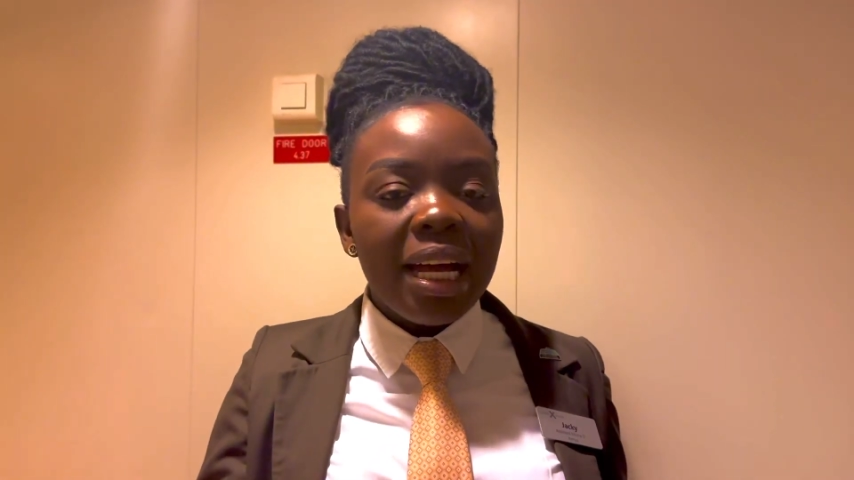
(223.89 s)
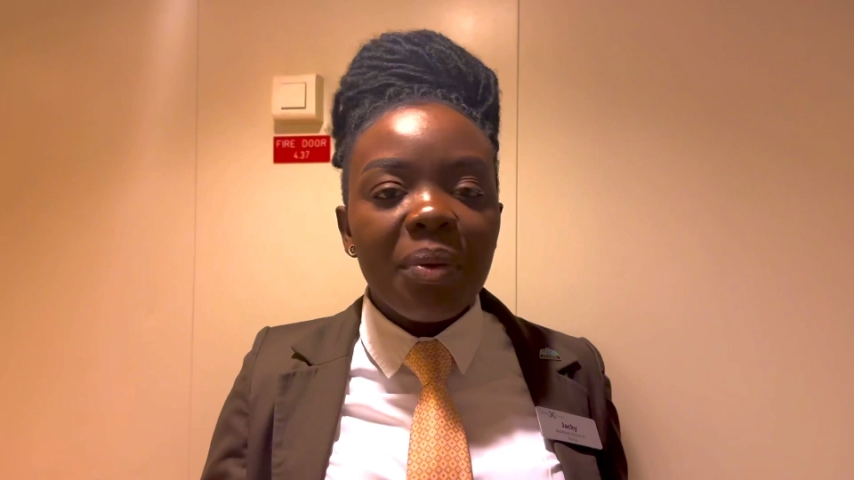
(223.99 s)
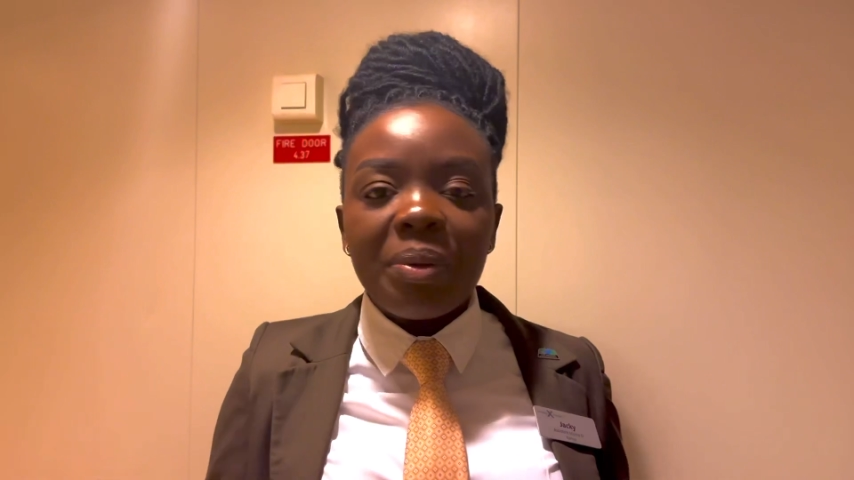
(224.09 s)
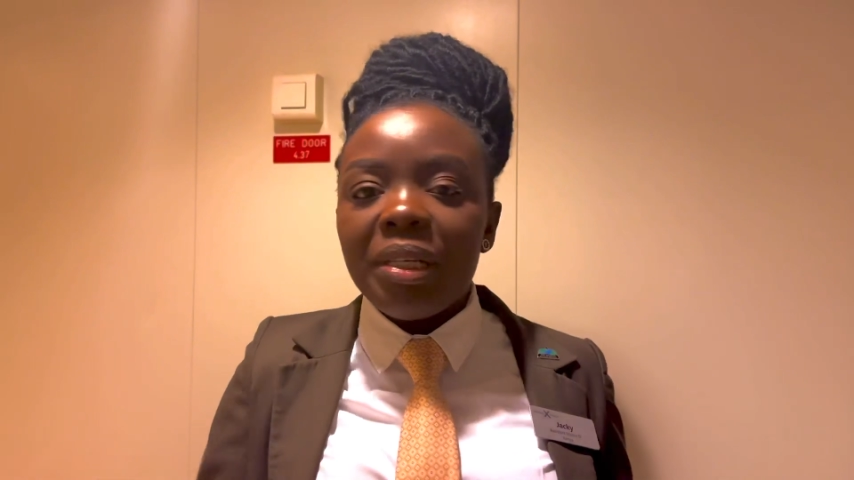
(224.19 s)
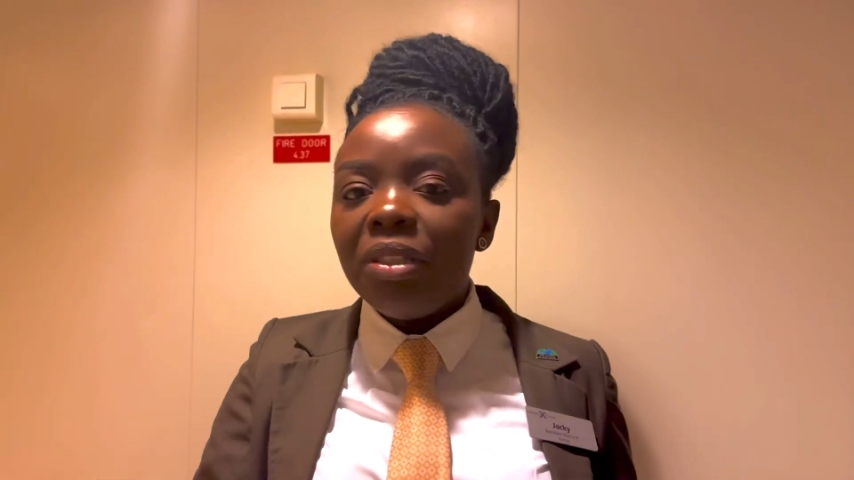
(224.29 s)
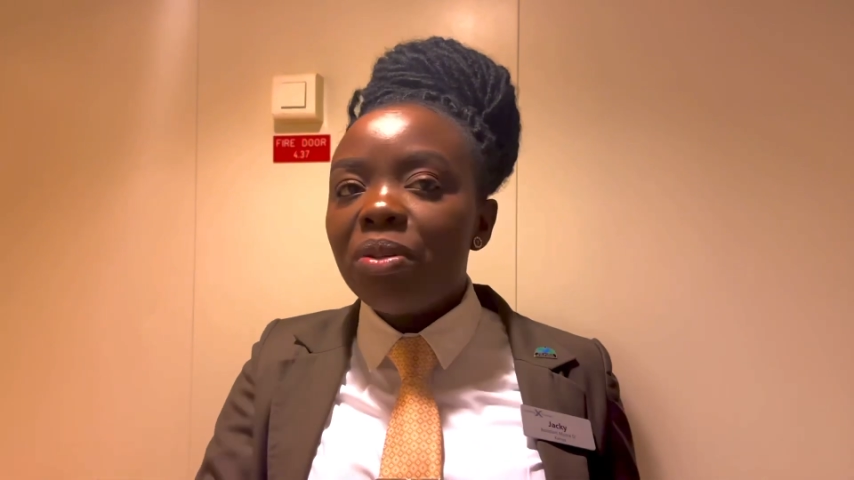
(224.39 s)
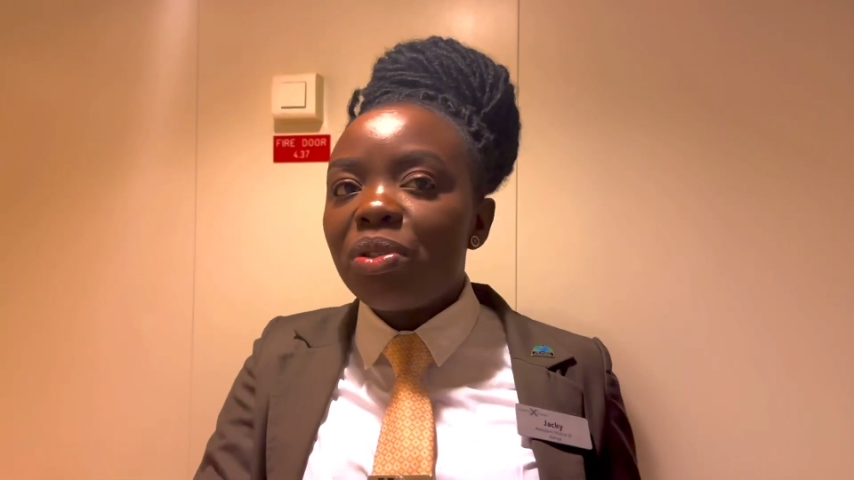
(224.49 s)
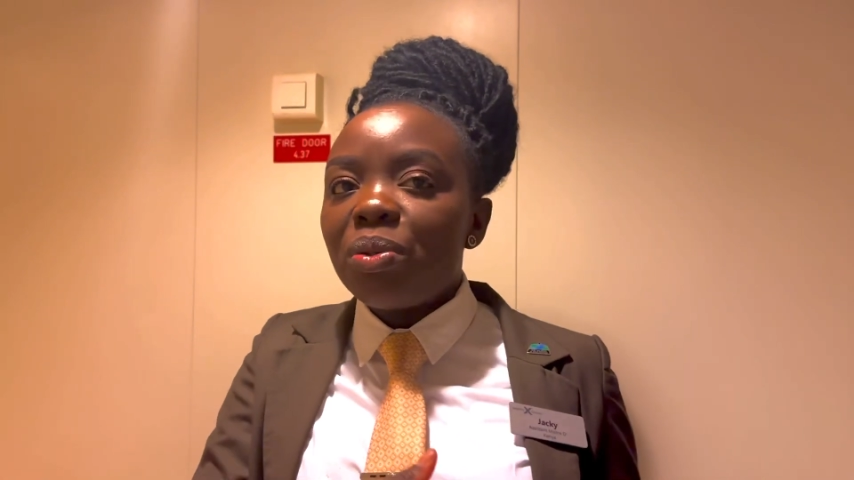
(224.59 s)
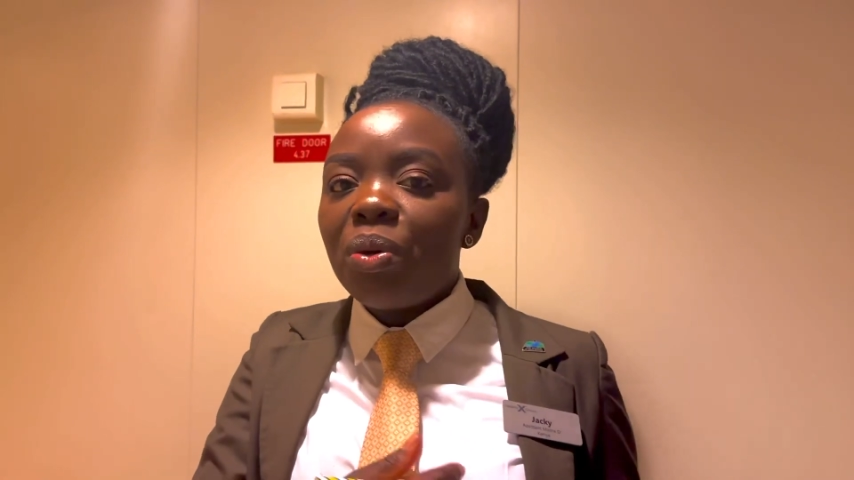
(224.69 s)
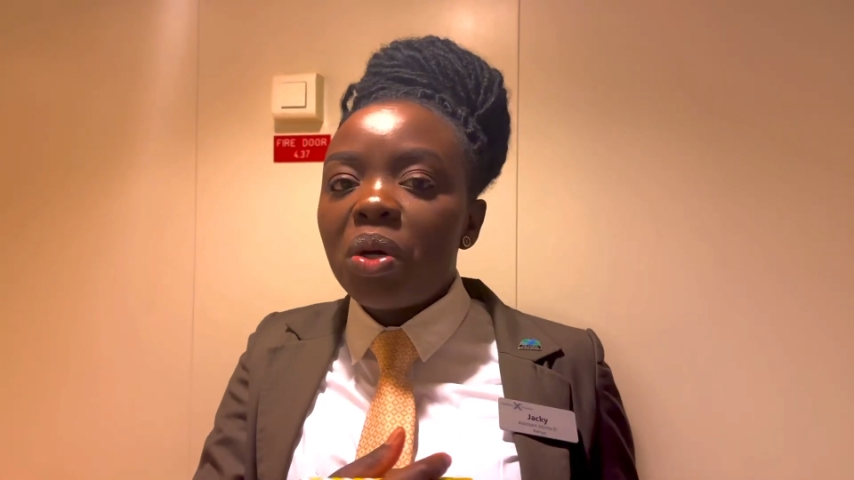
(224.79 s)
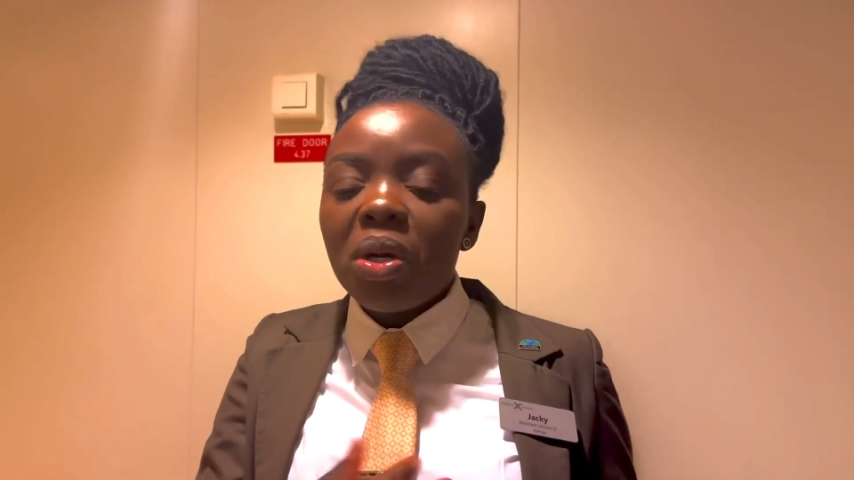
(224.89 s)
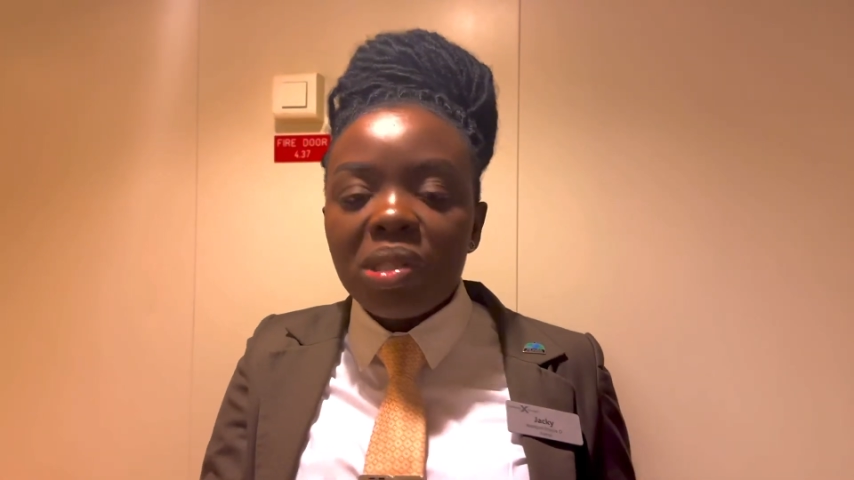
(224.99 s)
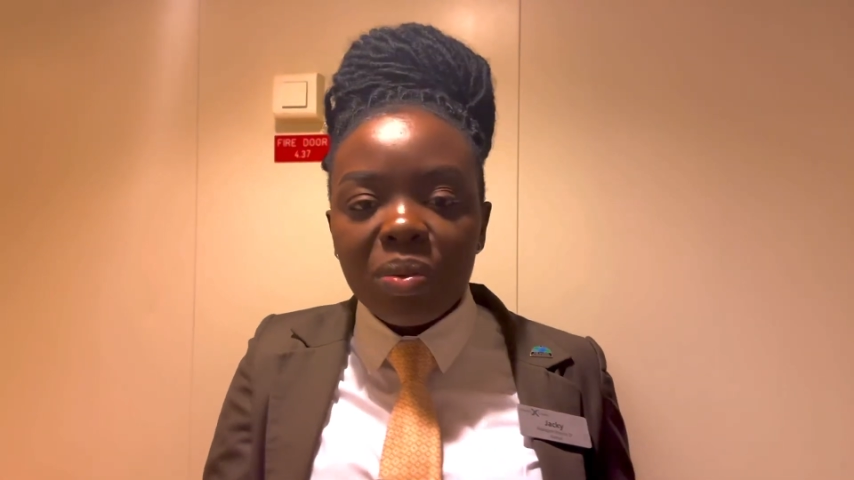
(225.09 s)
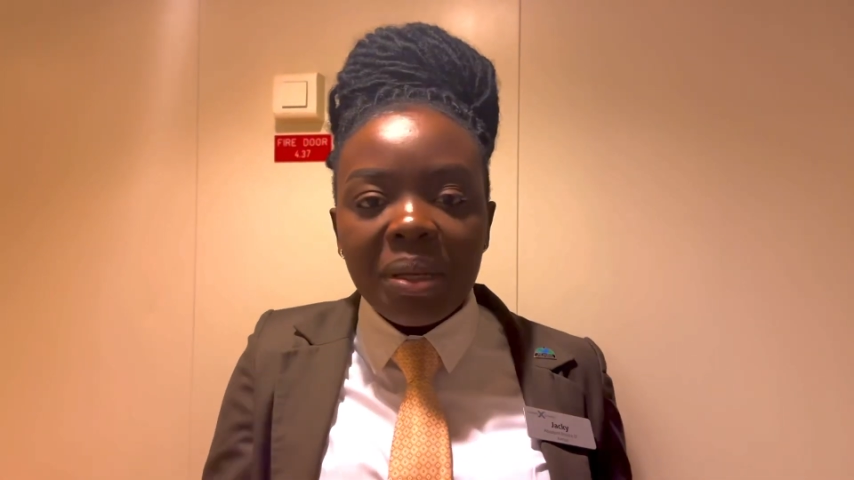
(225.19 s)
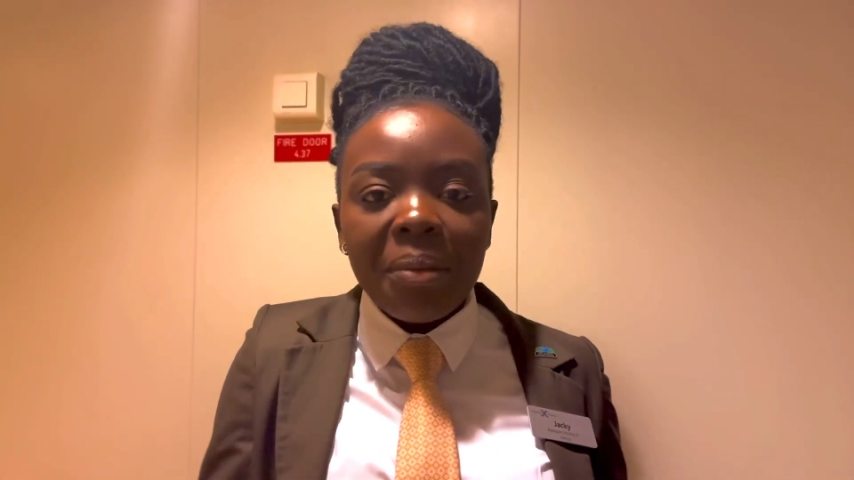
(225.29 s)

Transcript: we will go to Cozumel,